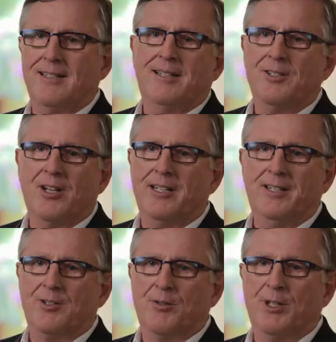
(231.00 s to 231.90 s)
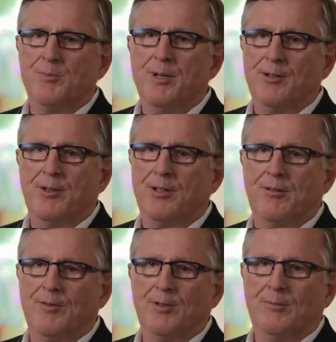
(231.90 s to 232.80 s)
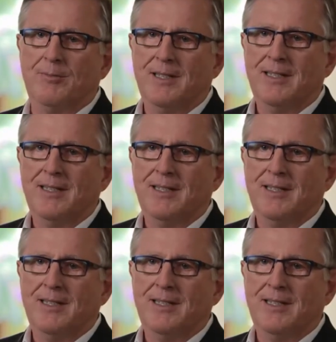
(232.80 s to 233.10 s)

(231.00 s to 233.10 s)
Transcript: And these ideas are much bigger than the firm.